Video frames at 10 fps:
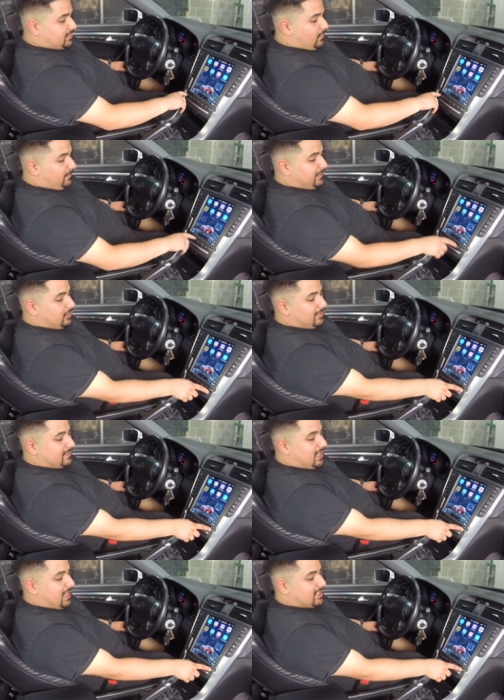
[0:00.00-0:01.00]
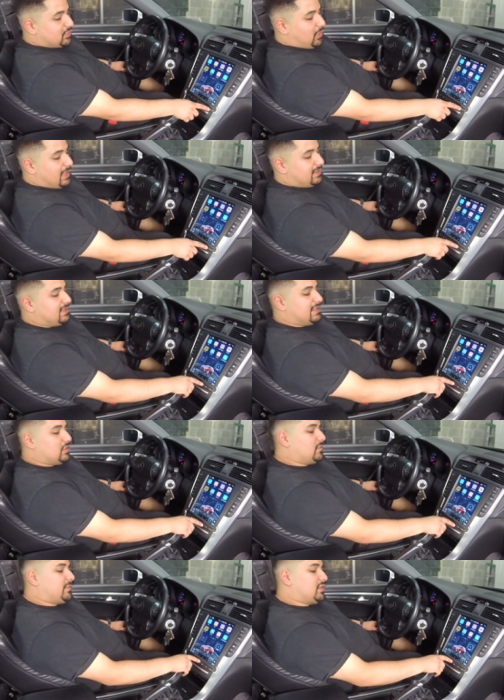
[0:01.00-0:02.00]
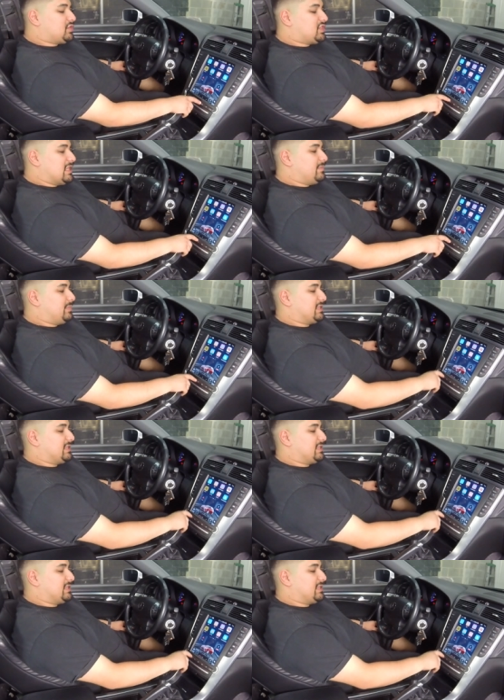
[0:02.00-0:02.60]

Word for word: don't feel of the highest quality. They don't feel cheap,